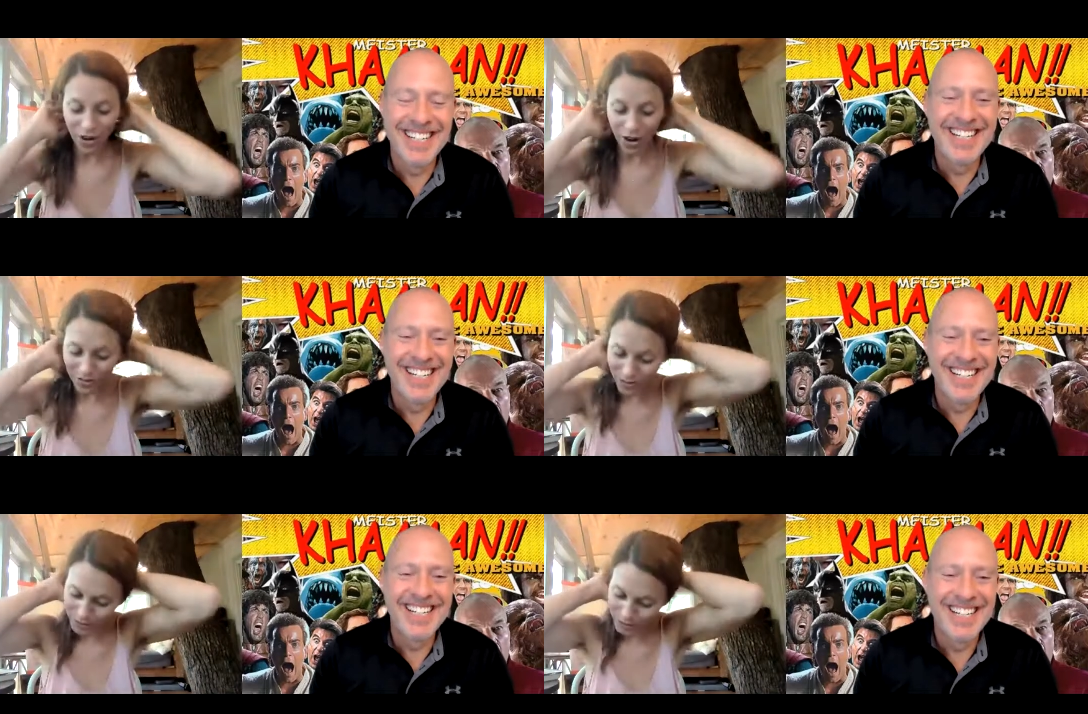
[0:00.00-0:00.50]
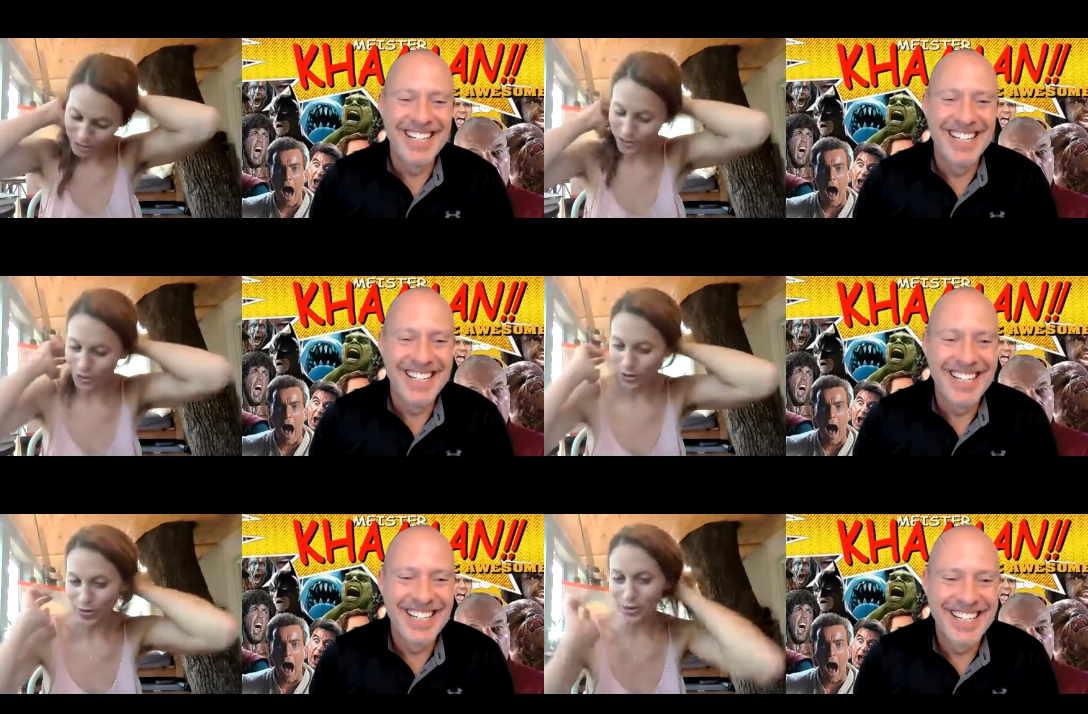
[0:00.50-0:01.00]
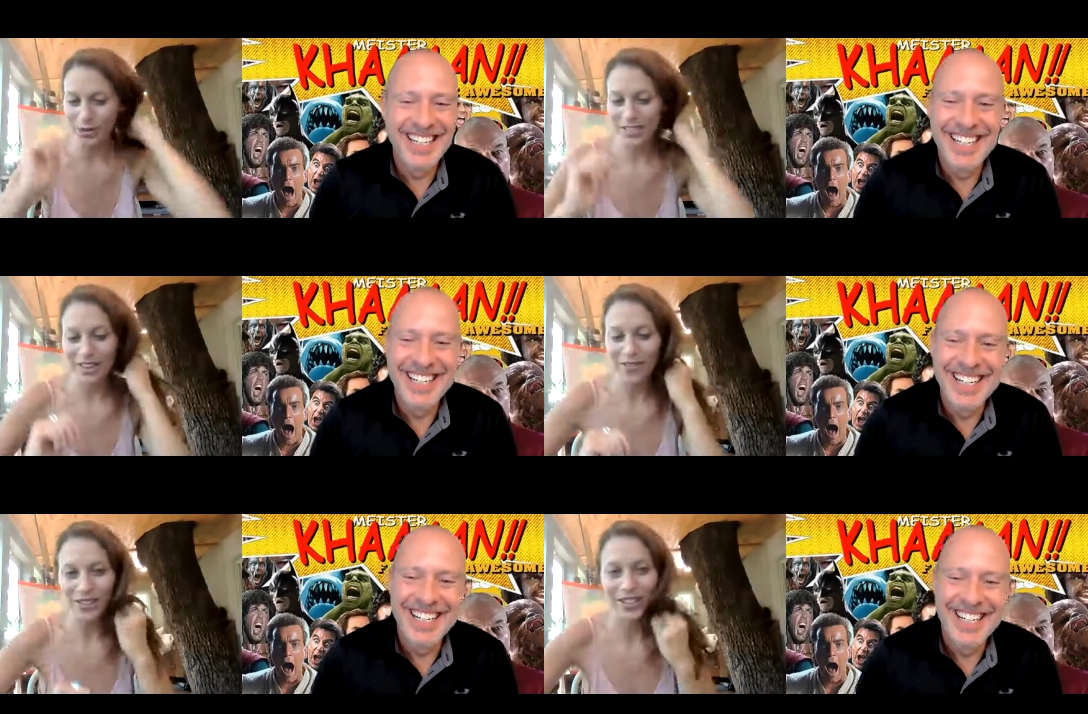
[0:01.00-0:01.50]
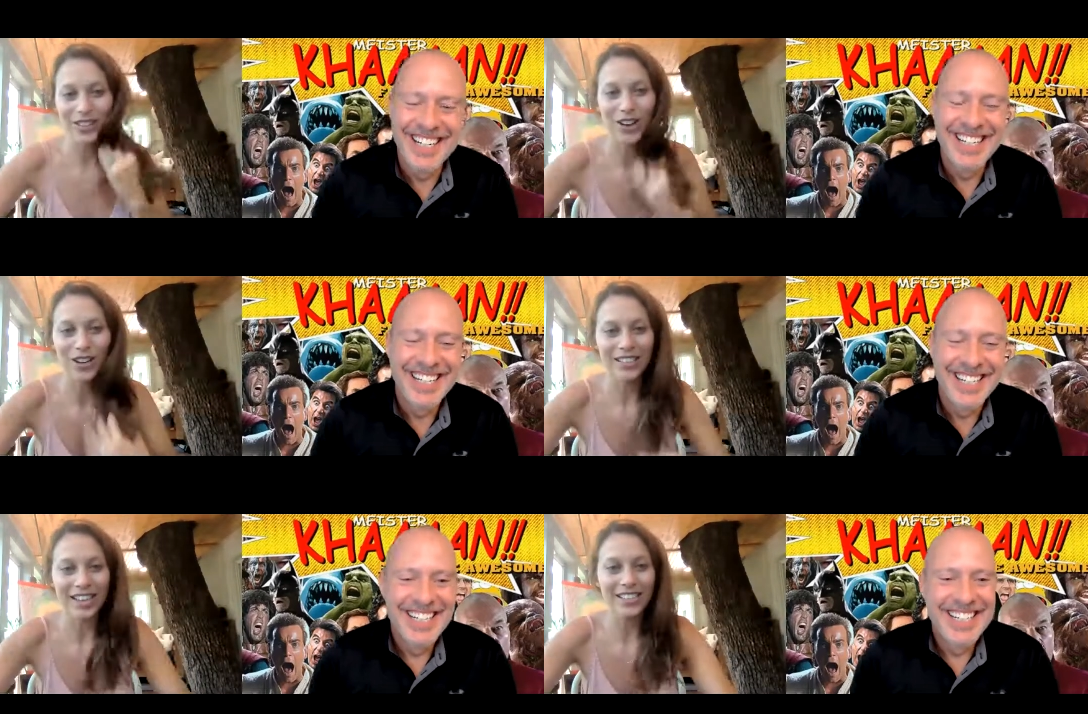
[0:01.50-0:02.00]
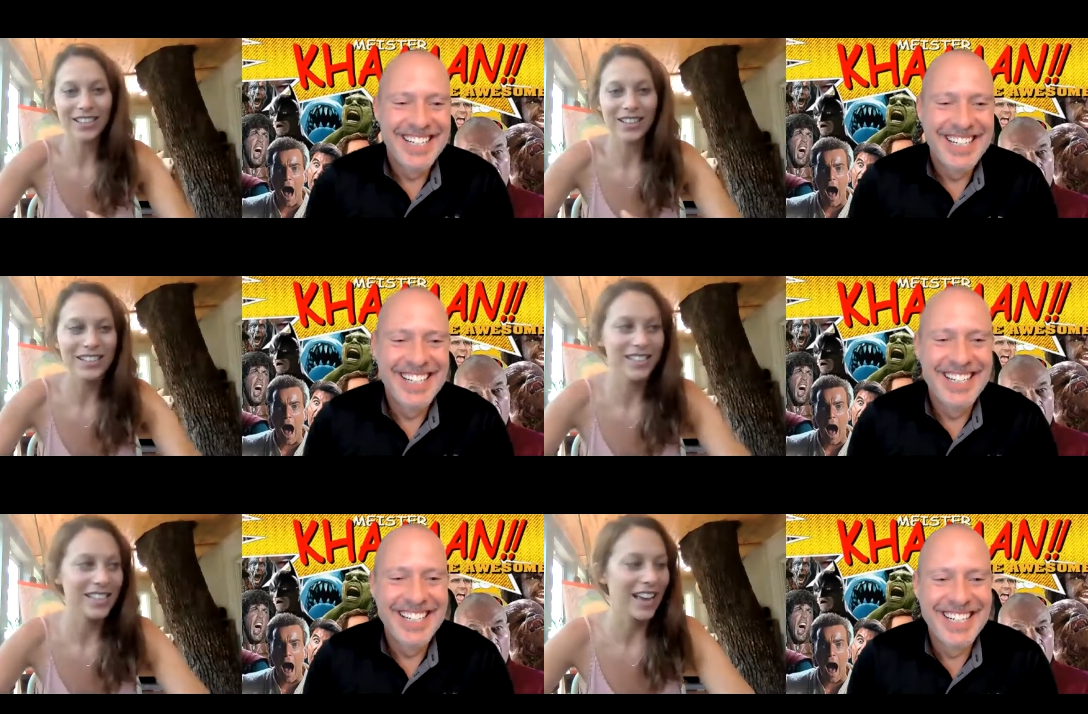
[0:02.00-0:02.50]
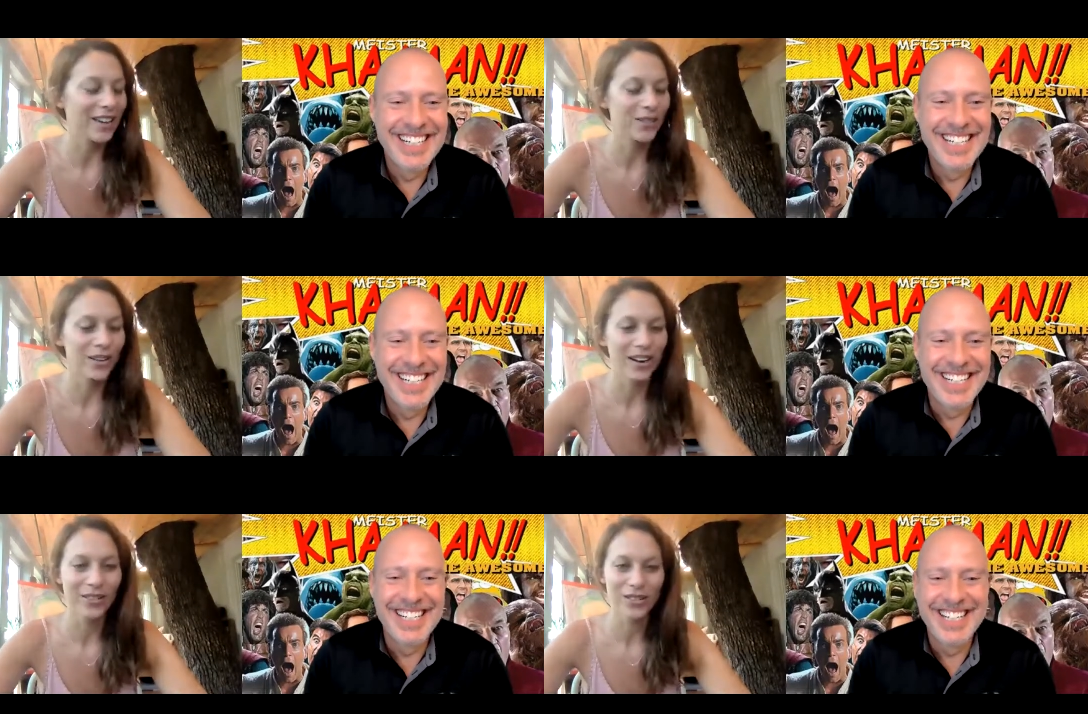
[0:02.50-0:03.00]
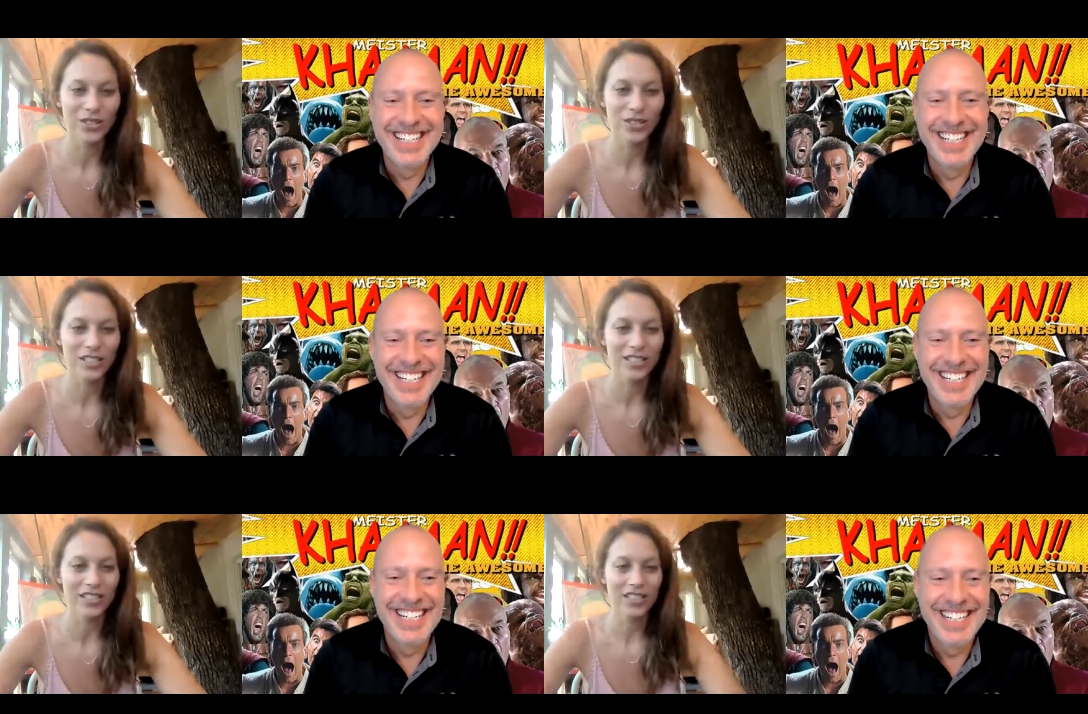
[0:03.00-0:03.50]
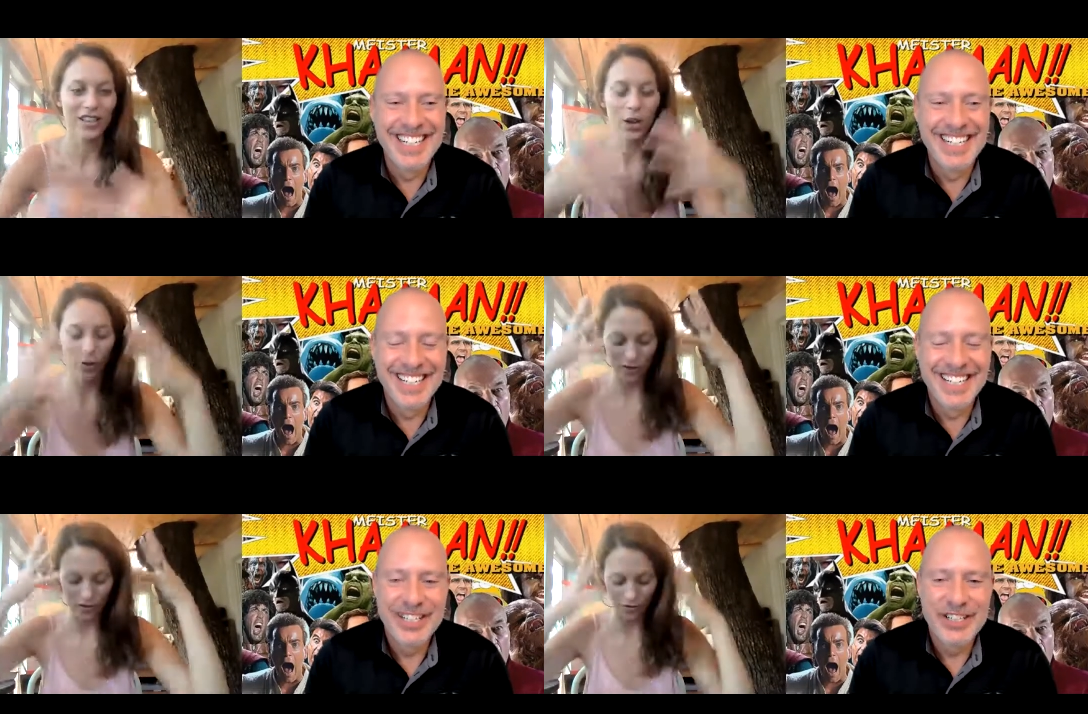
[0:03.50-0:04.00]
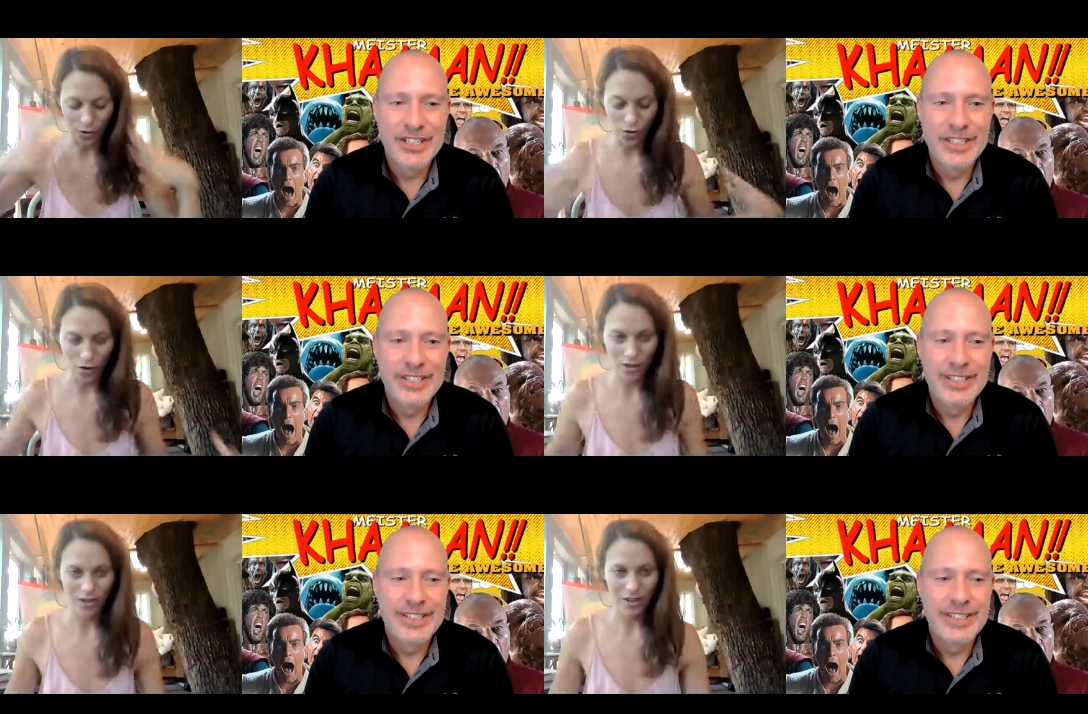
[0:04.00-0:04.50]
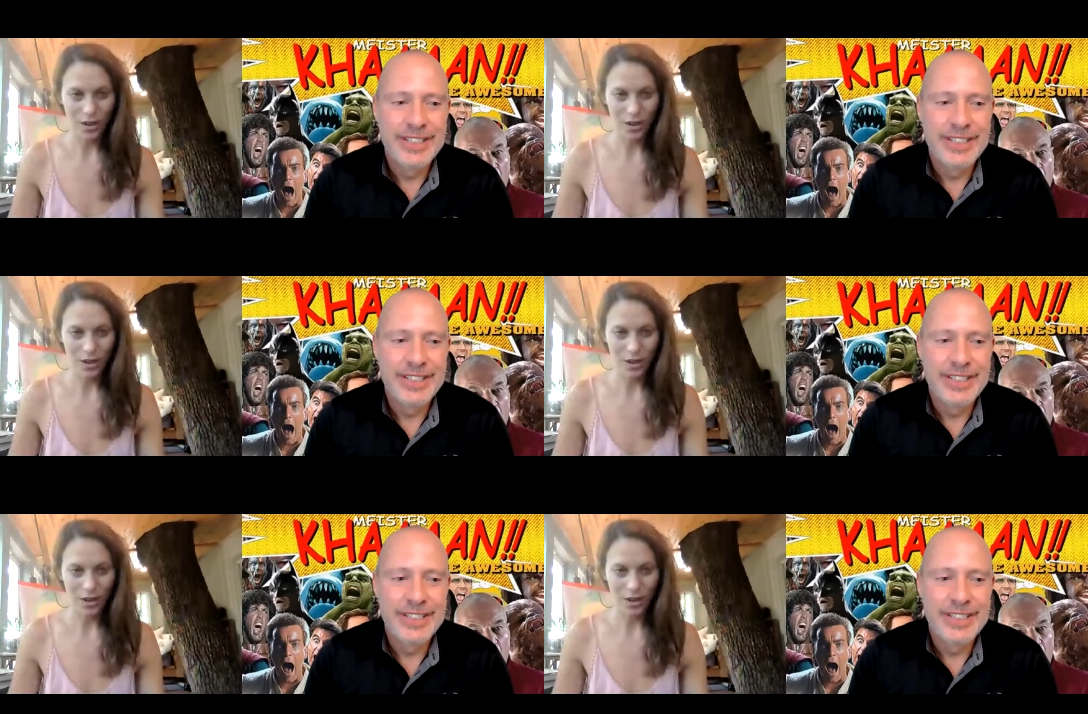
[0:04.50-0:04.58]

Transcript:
Speaker 1: far true. There were definitely long days on set when I was just, you know, in full